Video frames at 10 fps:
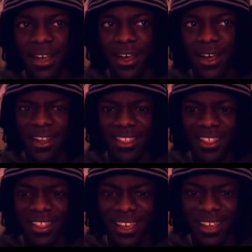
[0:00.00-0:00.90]
let's
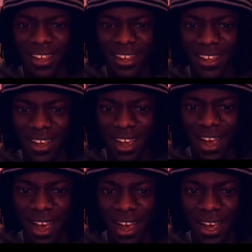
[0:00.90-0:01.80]
say
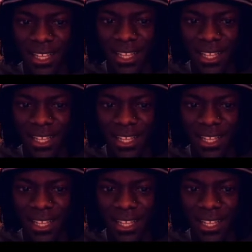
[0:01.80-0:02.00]
I